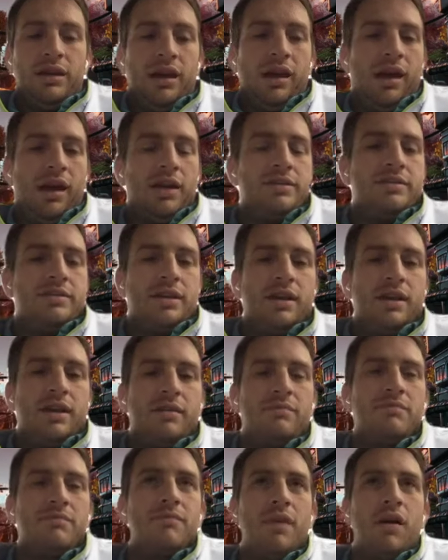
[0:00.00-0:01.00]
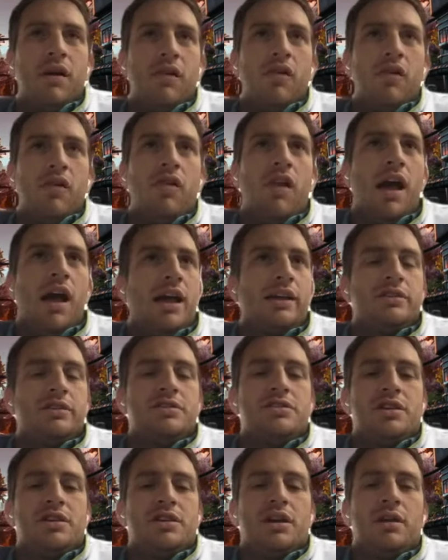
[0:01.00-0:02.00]
Yeah, I'd say a
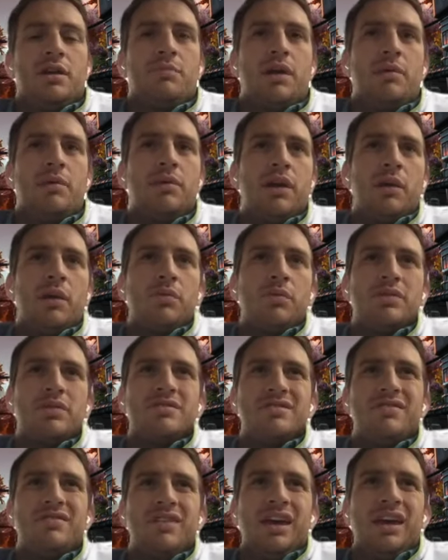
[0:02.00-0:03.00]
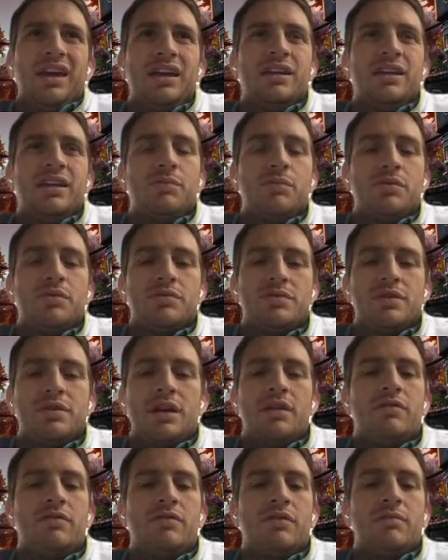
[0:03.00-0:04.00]
lion's share, probably upwards of
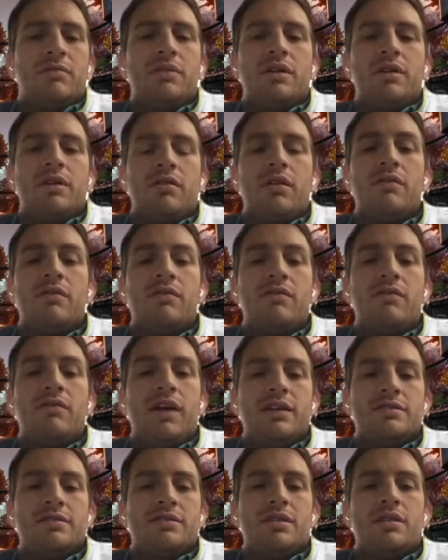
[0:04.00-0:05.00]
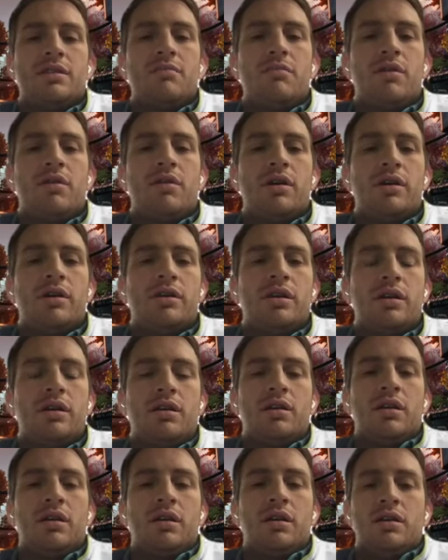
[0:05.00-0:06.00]
80% of them that are invested in the
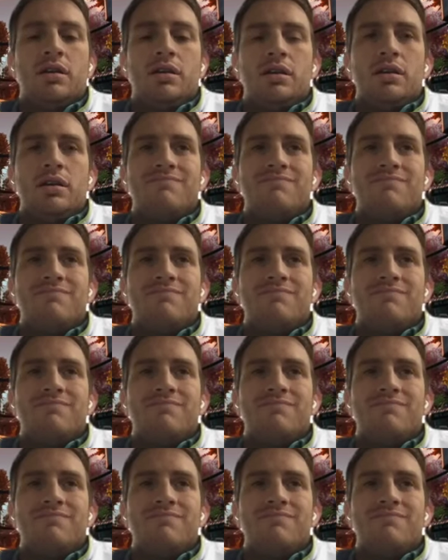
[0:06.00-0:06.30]
market.